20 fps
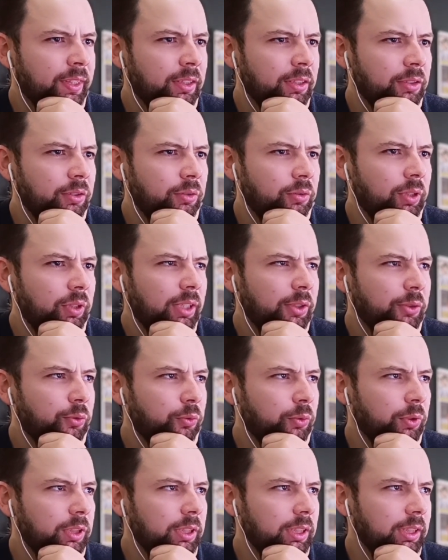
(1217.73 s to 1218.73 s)
you guys
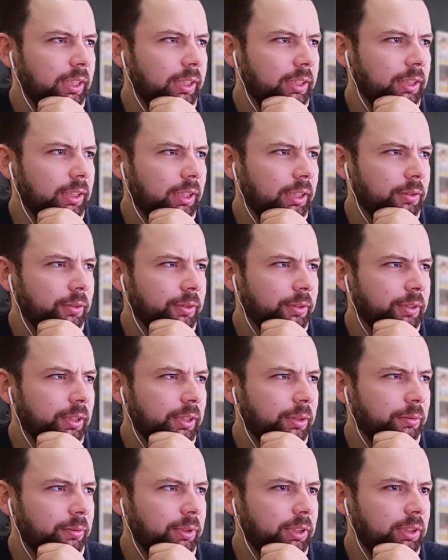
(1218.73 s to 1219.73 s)
really like tacos, are
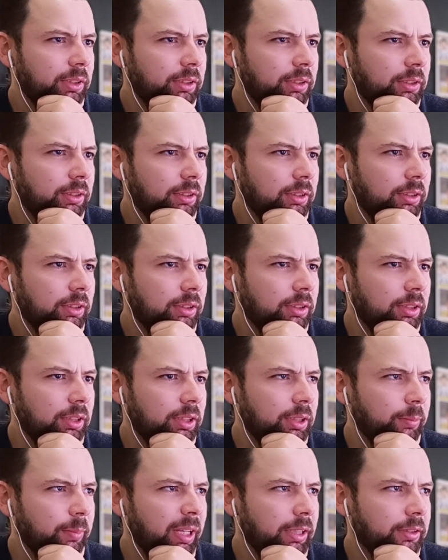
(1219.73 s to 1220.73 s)
we in
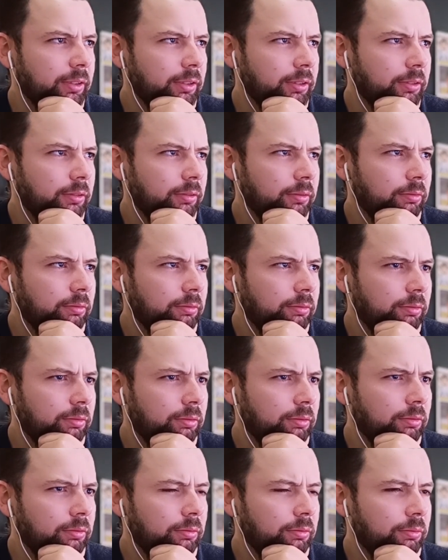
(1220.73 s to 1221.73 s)
Mexico?
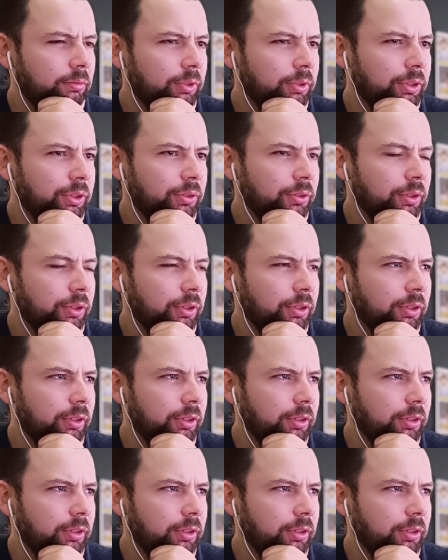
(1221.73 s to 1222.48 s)
What's going on?